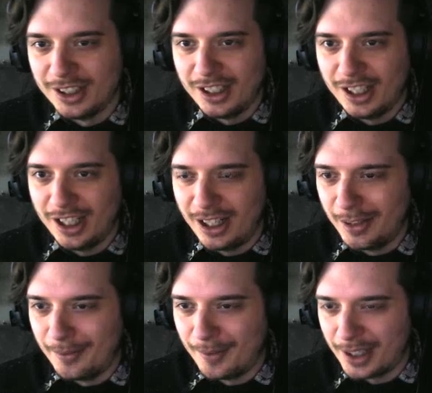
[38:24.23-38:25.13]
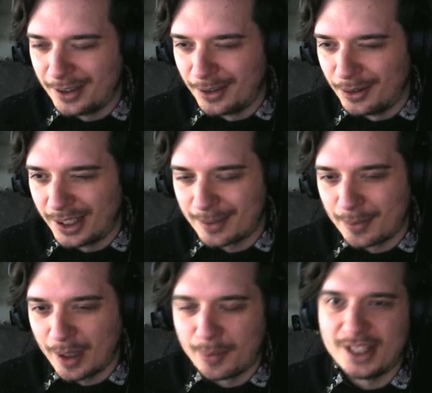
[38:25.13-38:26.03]
I don't know, like my
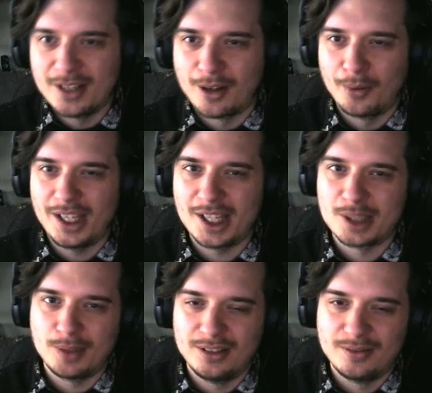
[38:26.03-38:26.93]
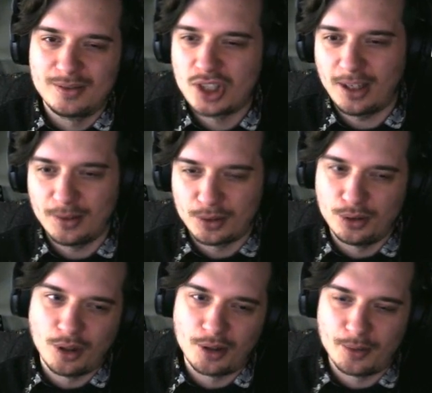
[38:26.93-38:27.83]
opinion already has been channeled through
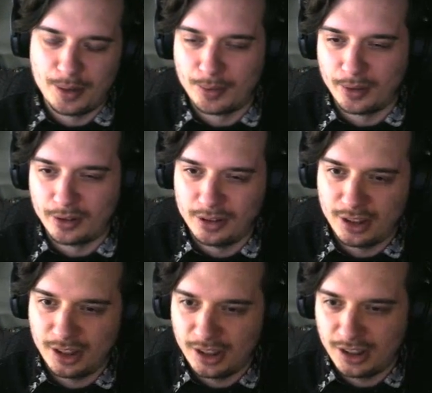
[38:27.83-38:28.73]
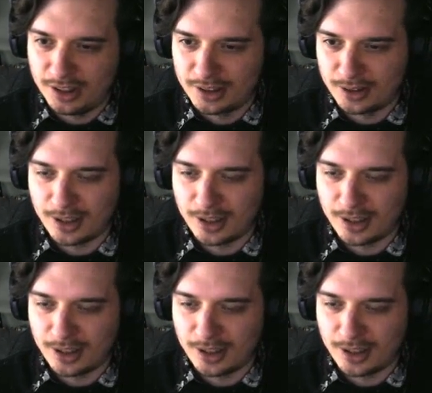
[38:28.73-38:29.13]
other people talking